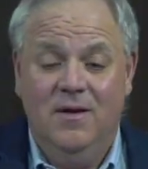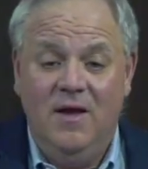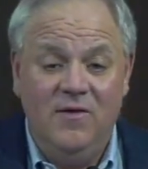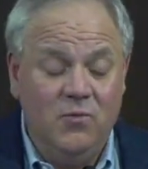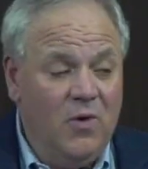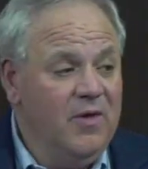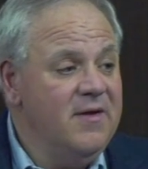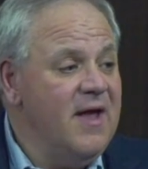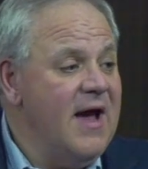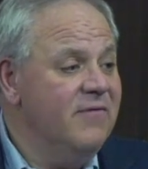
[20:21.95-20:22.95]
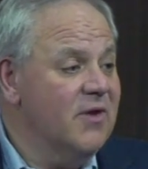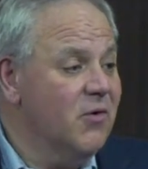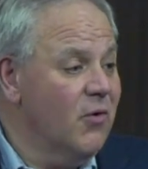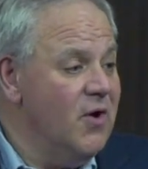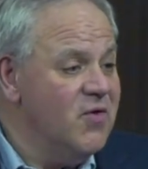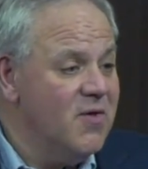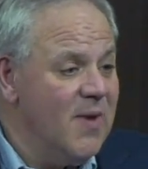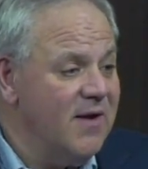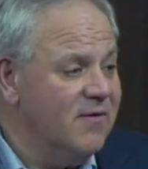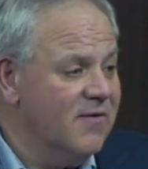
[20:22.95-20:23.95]
is willing to have the courage to
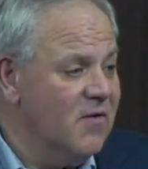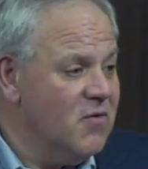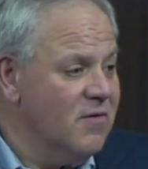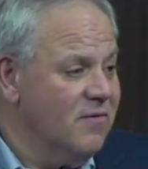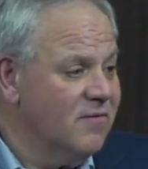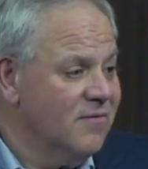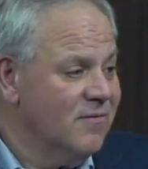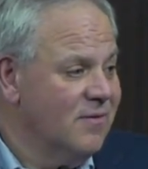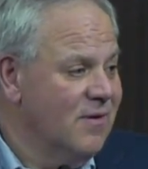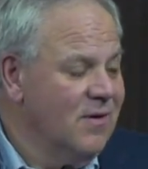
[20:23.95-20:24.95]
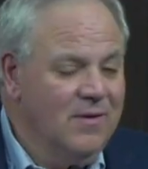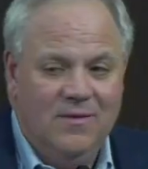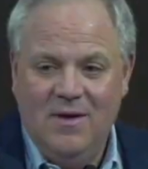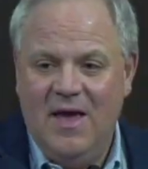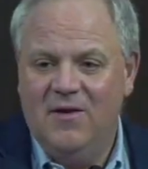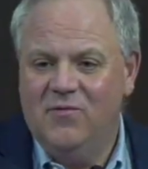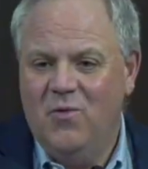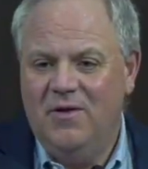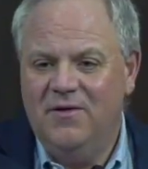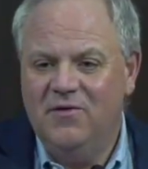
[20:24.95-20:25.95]
make decisions and is
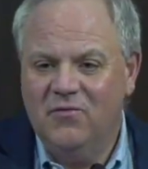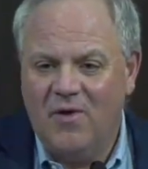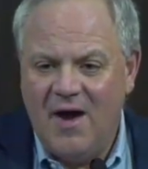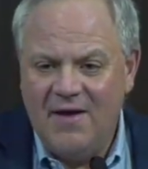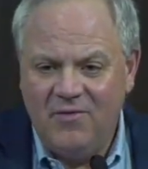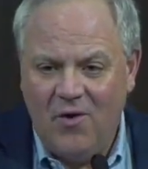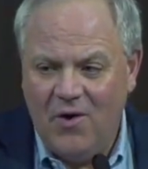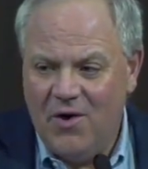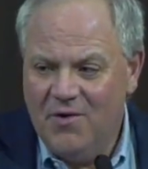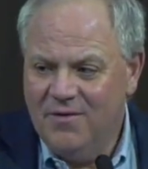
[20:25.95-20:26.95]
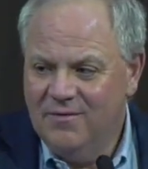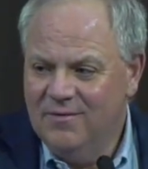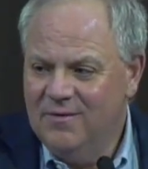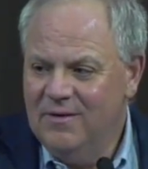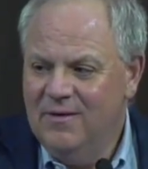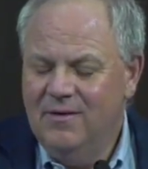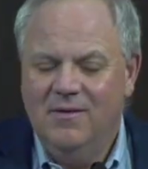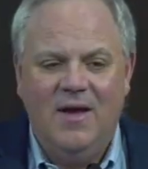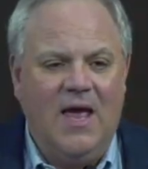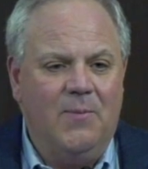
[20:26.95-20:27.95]
willing to drive hard
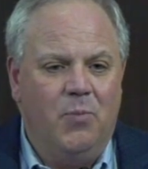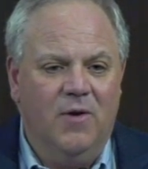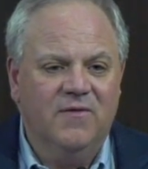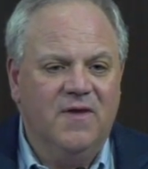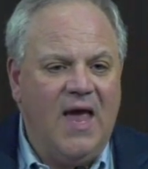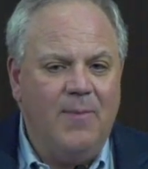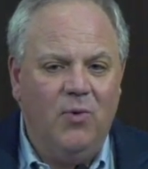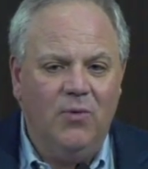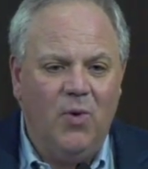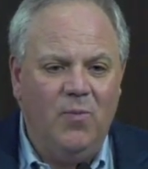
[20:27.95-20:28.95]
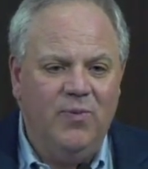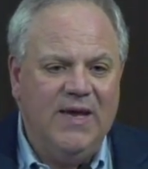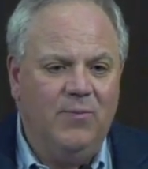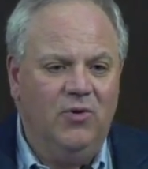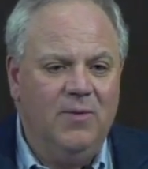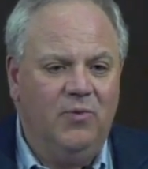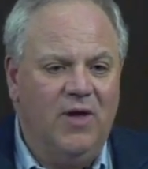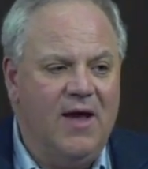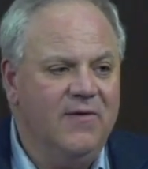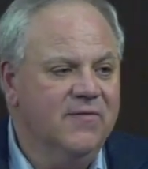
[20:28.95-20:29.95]
and puts capable people in
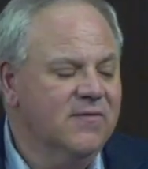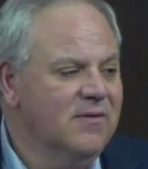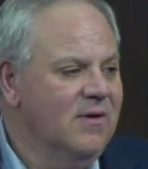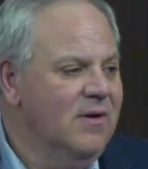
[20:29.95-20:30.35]
place,